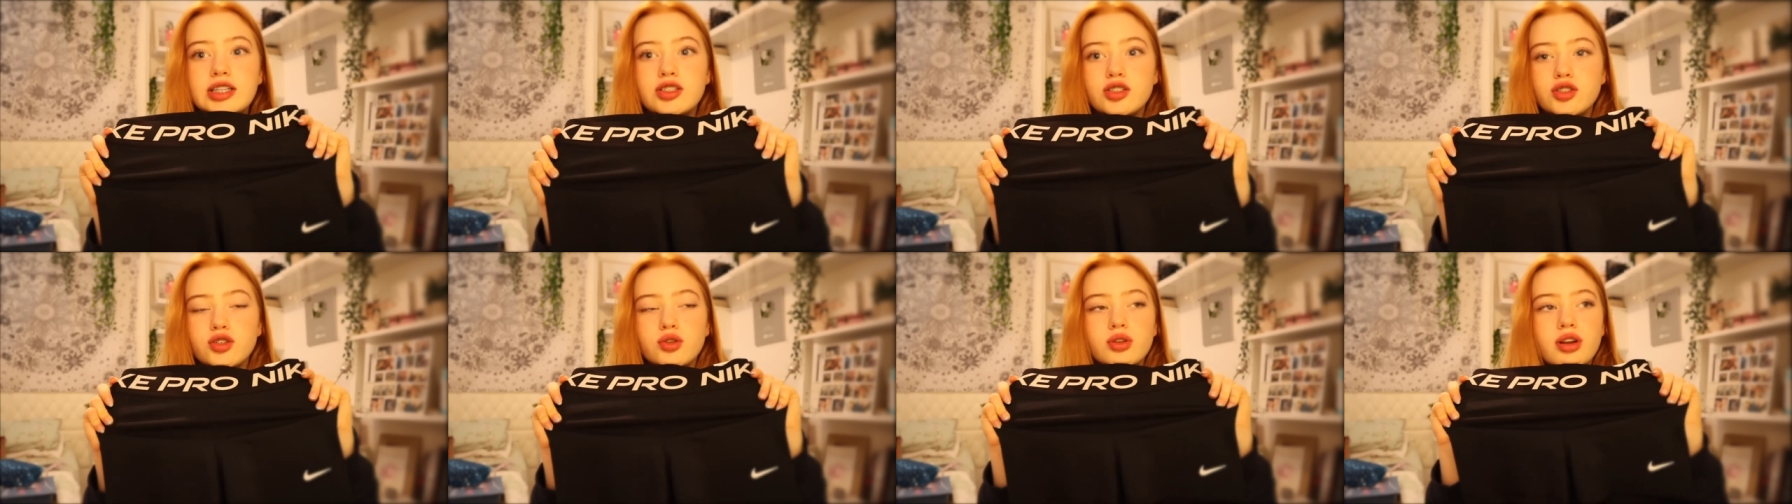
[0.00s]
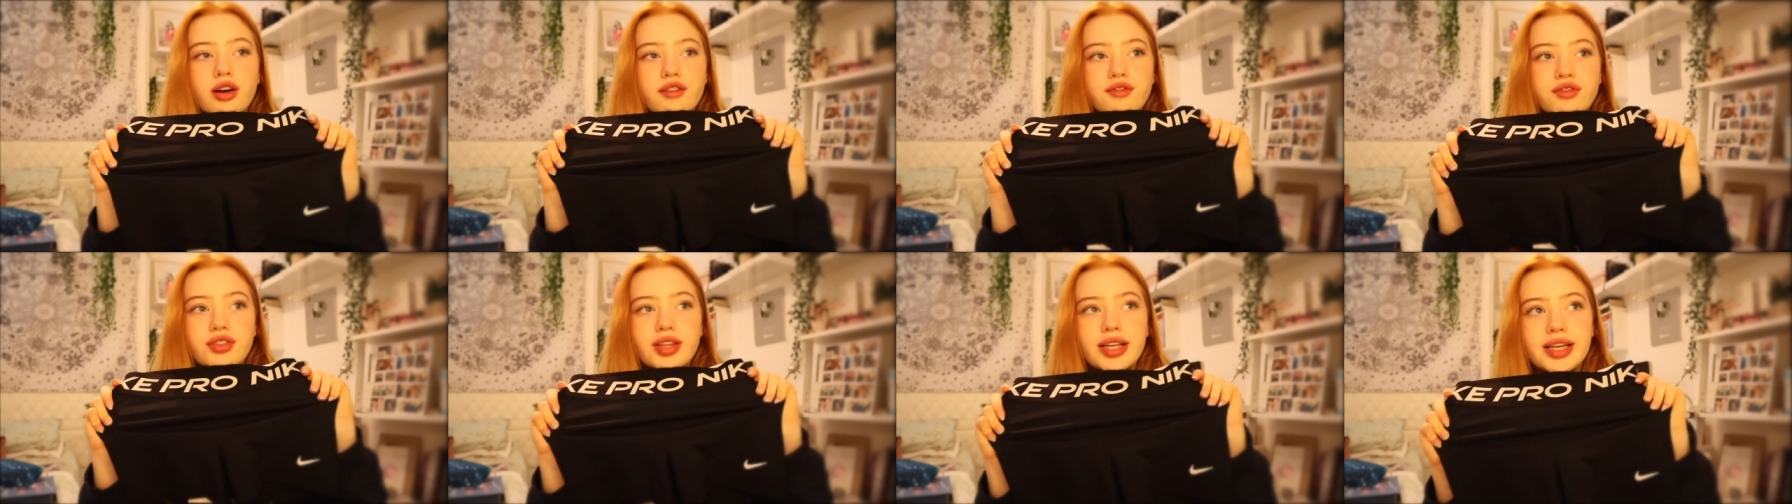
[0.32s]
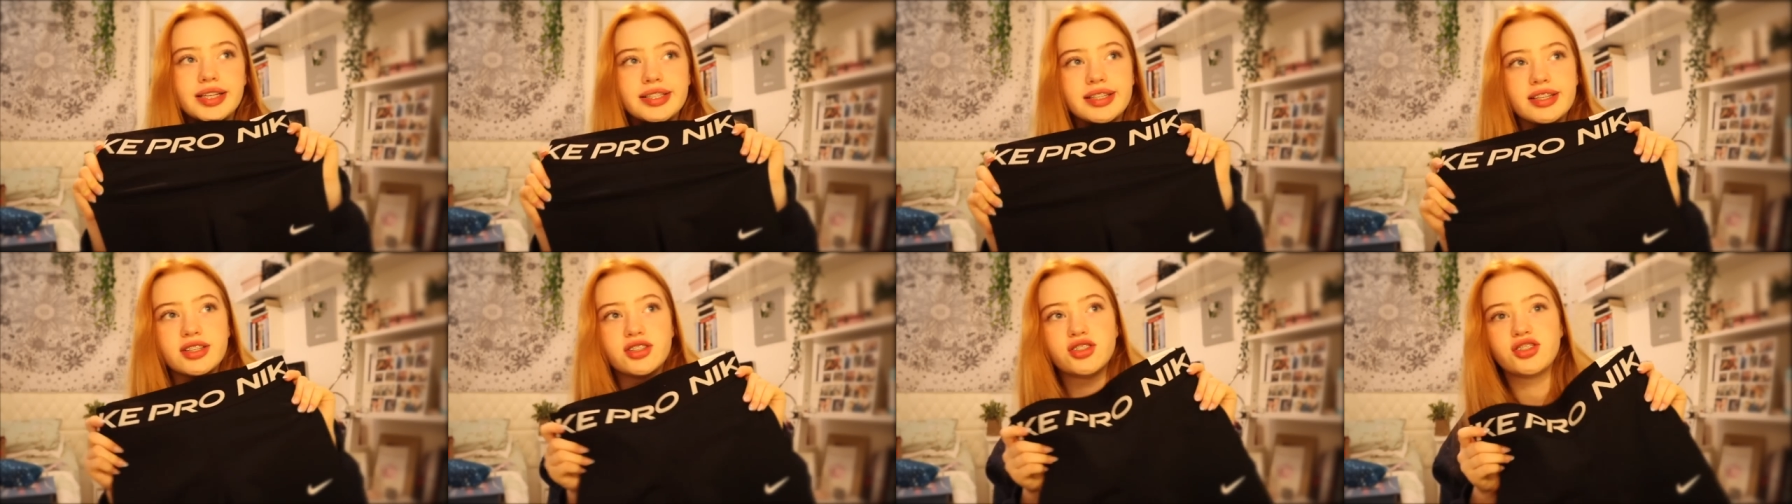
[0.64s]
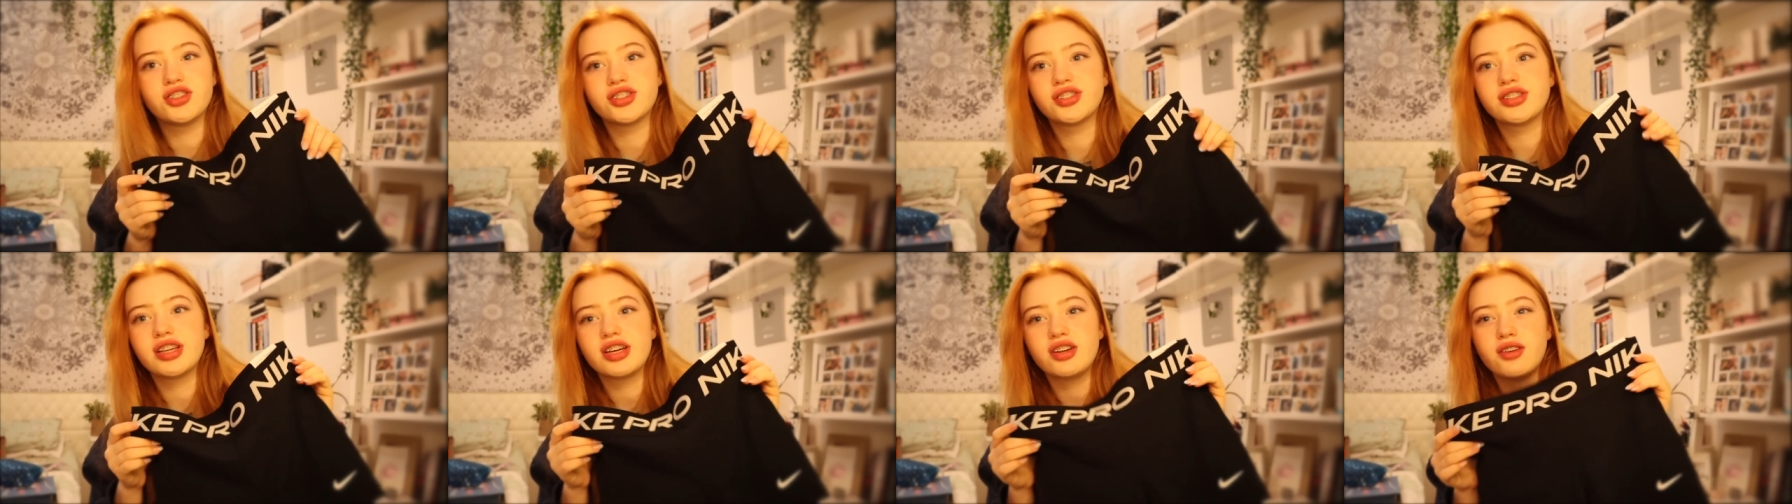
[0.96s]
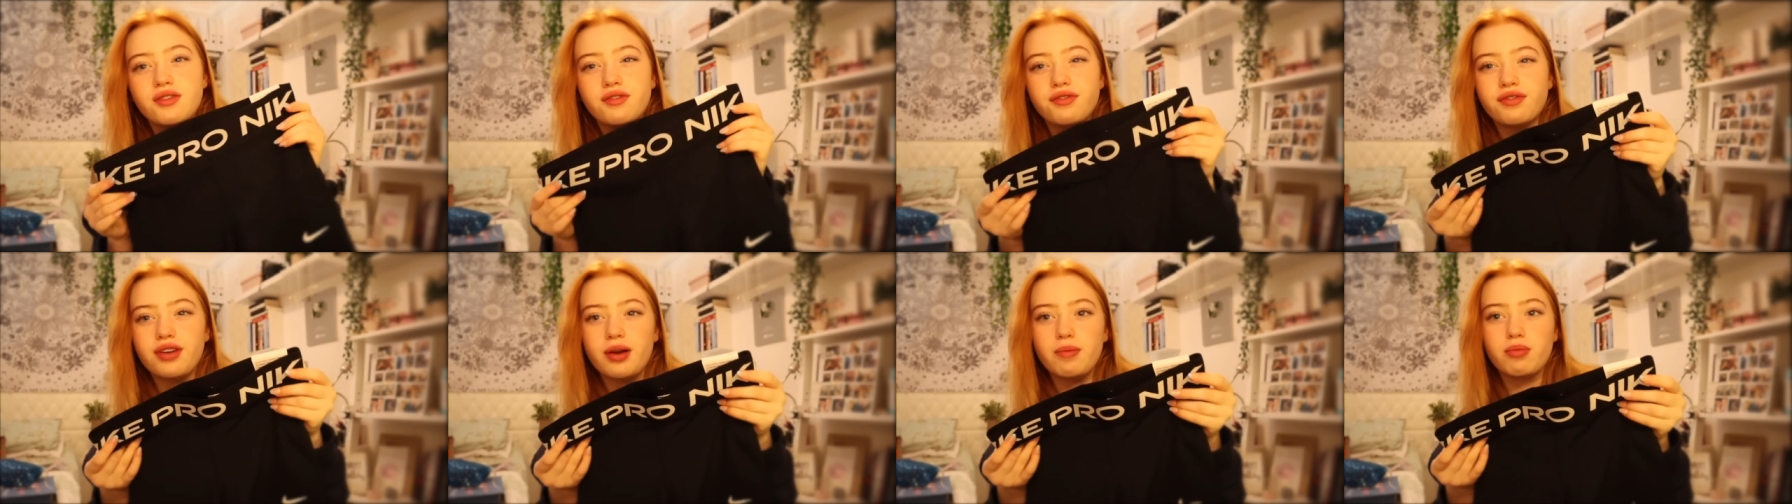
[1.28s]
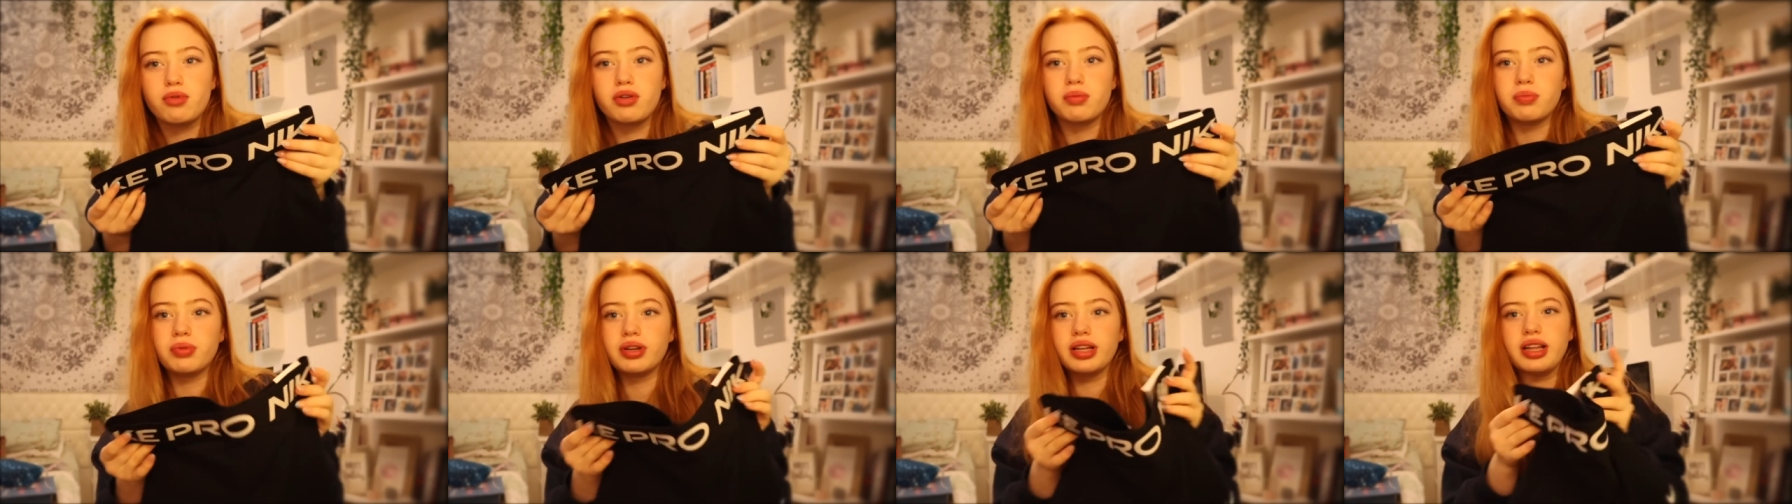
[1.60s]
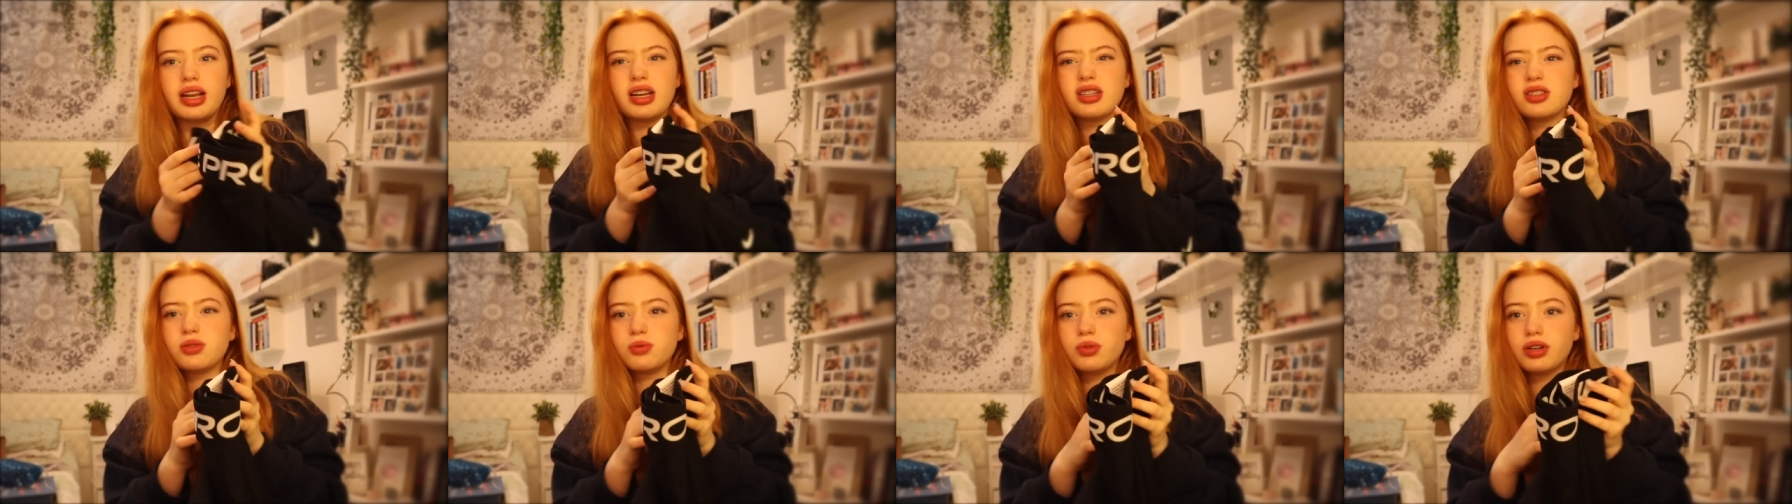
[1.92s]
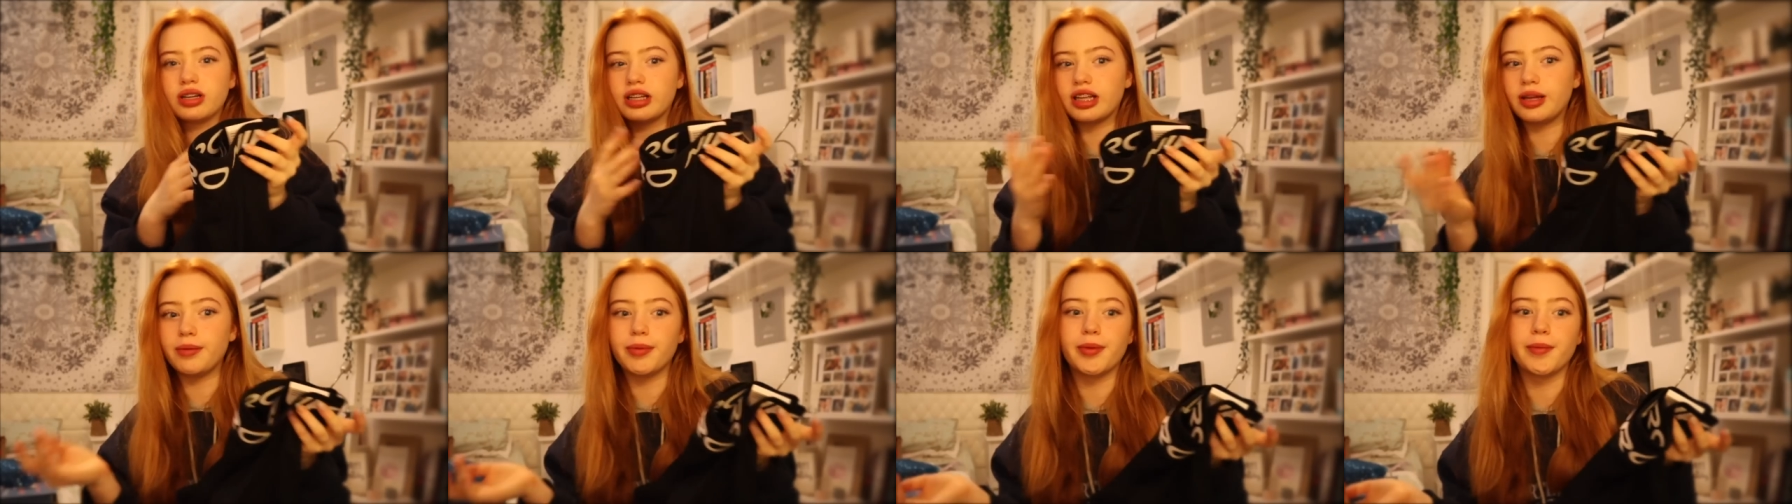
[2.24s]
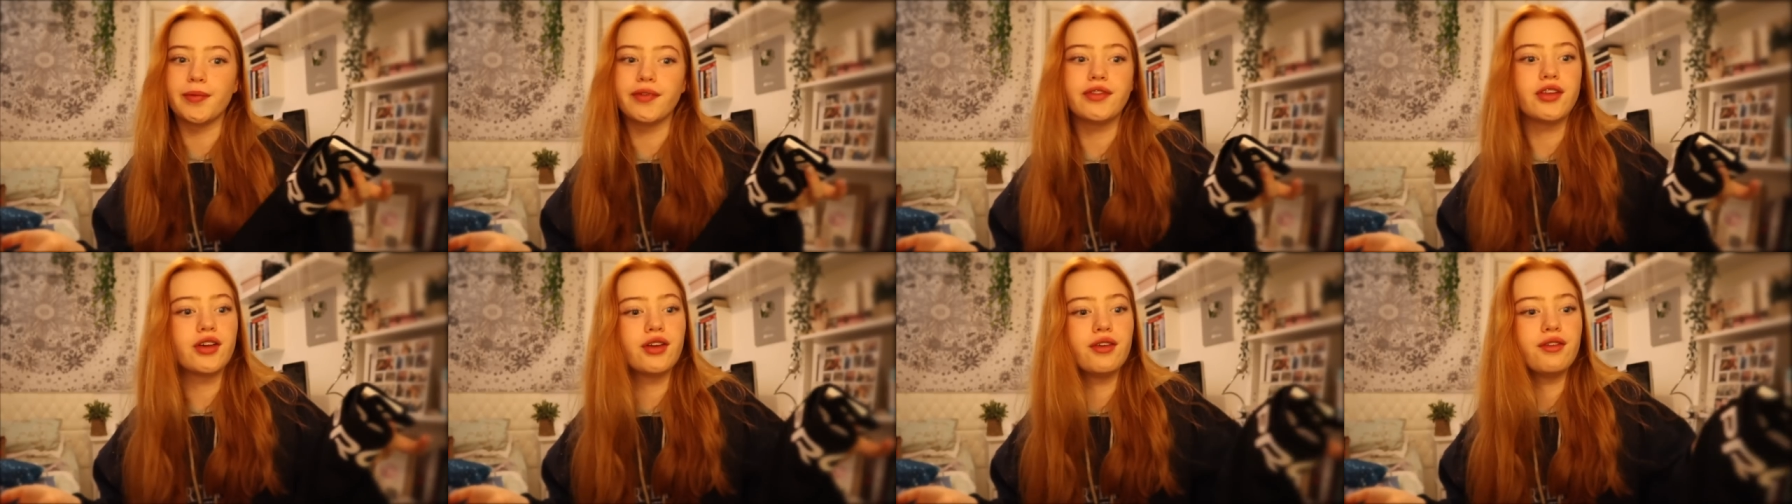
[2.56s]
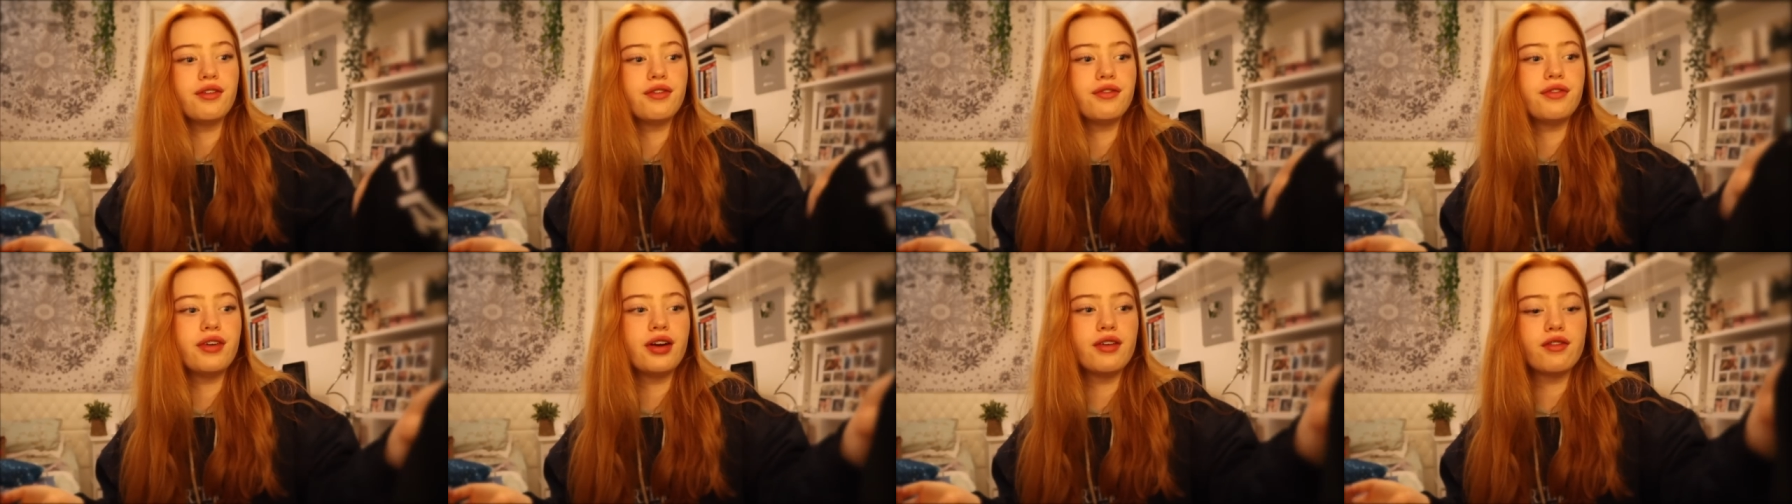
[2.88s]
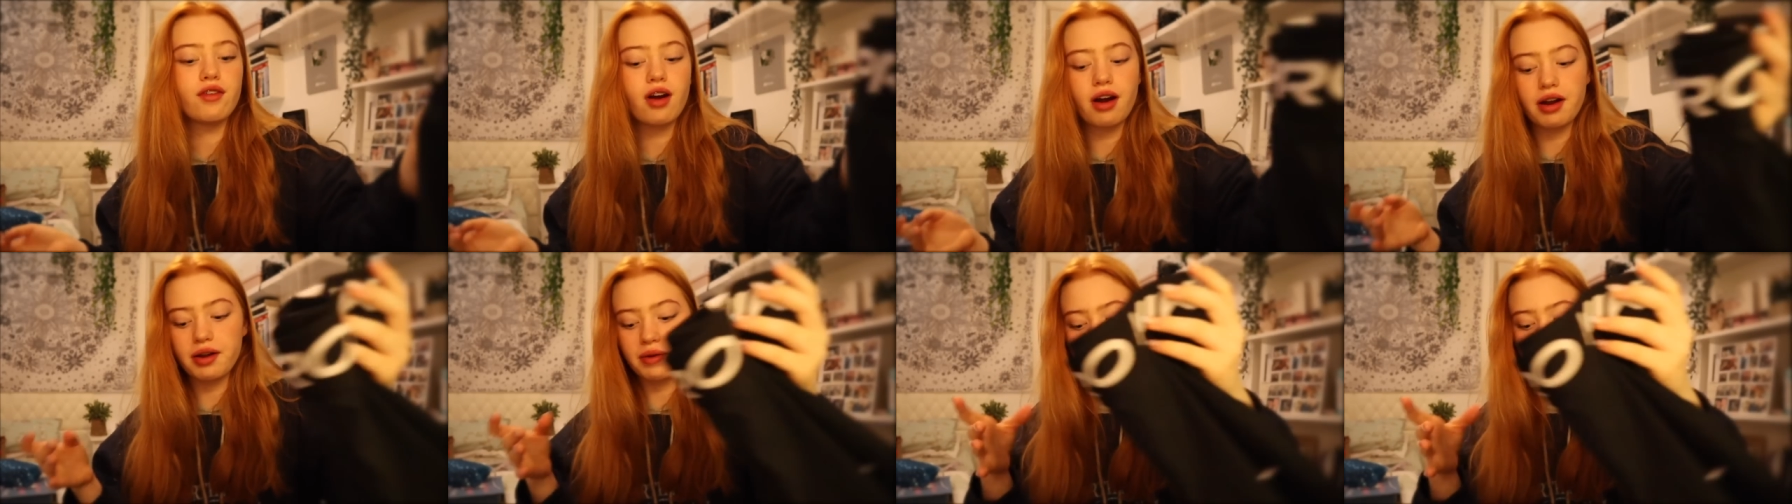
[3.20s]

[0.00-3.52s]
do love these, it's just they don't fit properly, and I don't want to keep them if they don't fit right.